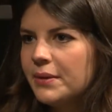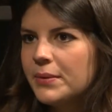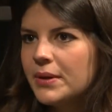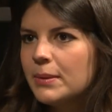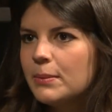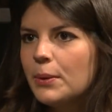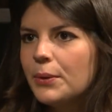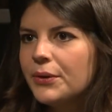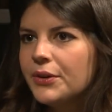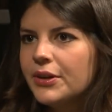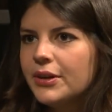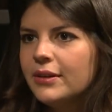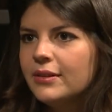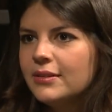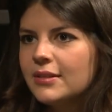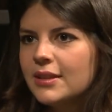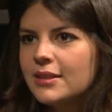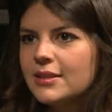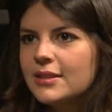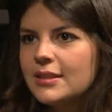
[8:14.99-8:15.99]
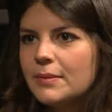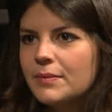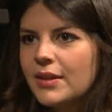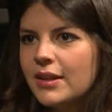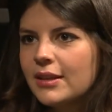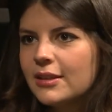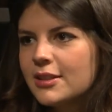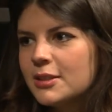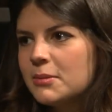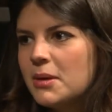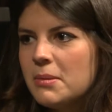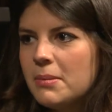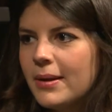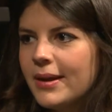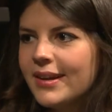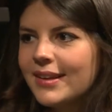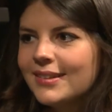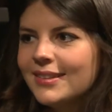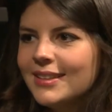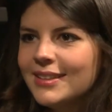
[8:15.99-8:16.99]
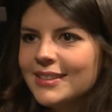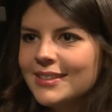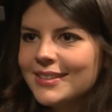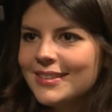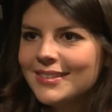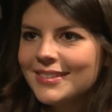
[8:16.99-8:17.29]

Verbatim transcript: when I'm older. That's something that's on my bucket list.